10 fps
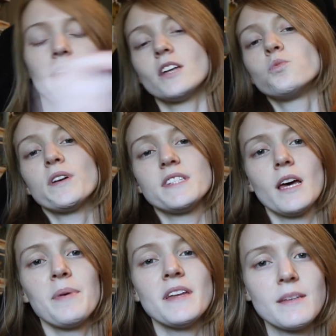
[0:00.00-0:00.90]
Alright guys, what's
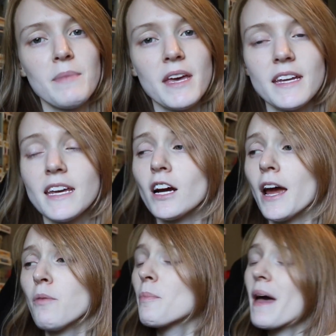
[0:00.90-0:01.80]
up? It's Amanda here,
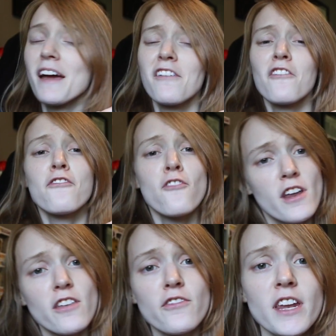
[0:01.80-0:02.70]
and we're back for
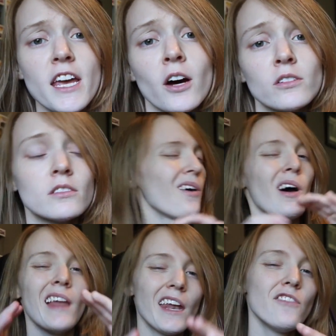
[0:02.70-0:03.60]
another video.
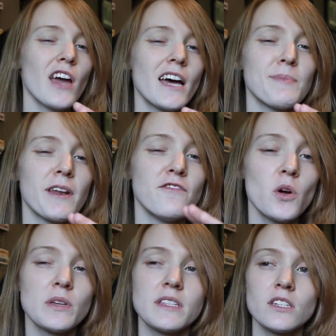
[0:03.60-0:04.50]
Now, a lot of you guys might have
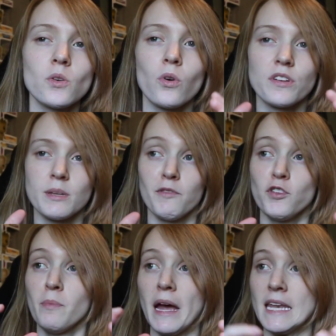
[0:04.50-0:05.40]
noticed this, or some of
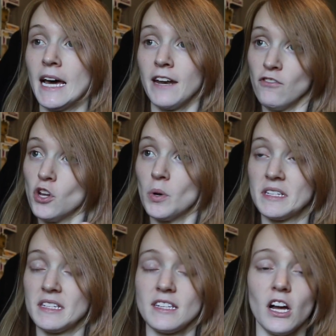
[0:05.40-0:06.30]
you might not have
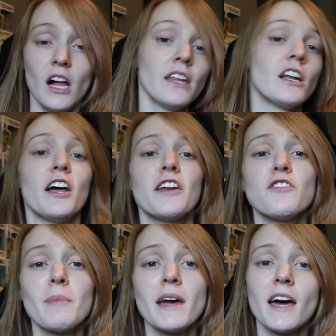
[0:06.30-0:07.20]
noticed this at all, and a lot of
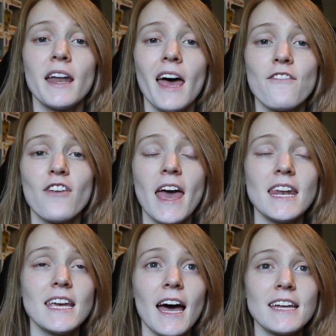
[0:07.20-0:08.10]
you might not have
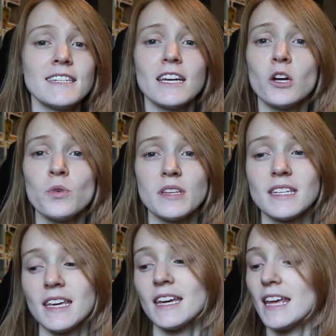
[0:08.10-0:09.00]
any idea who this
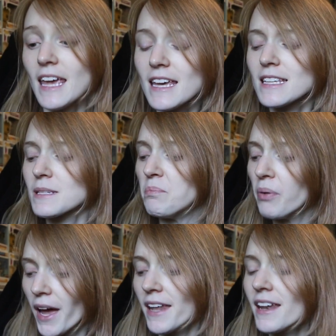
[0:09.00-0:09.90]
kid is,
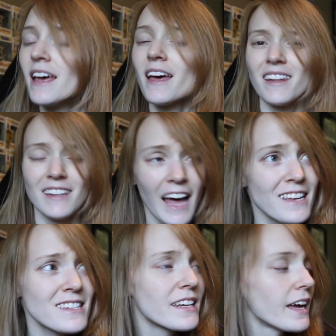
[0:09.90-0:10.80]
but
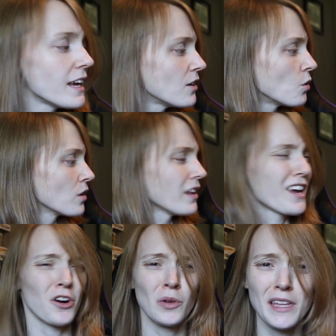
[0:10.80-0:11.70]
last night, or
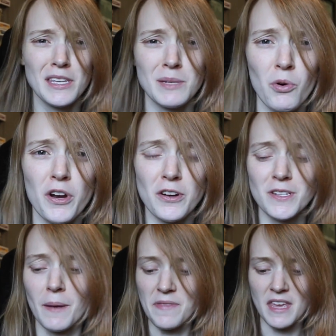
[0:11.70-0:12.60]
like early this morning or
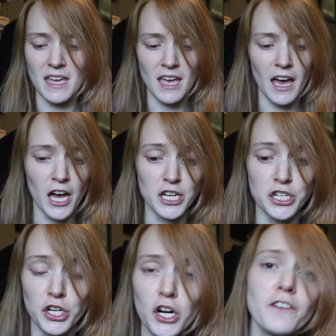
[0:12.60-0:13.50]
something,
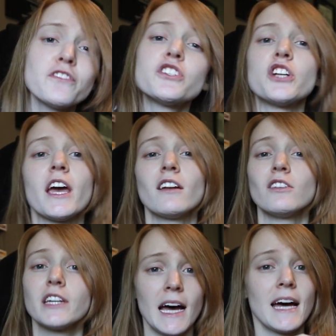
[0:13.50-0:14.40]
Durv's
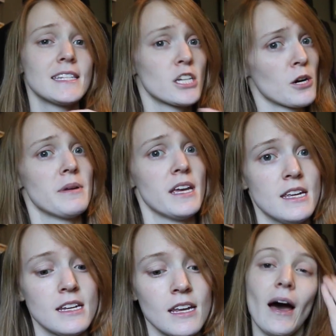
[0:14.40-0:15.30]
channel got
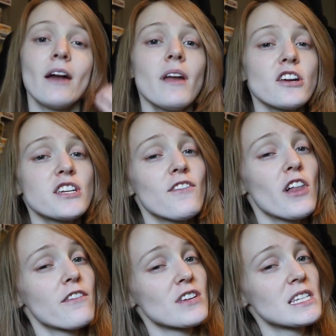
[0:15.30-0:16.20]
terminated. Now, I don't actually have a
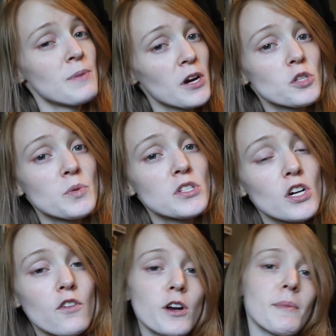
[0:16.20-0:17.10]
lot of experience with
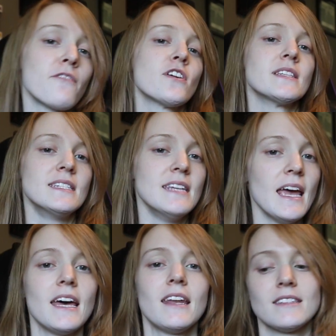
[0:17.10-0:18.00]
Durv. One of my friends,
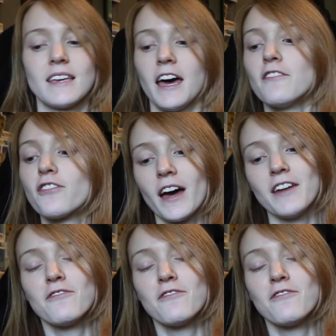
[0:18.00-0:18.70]
Dan, has kind of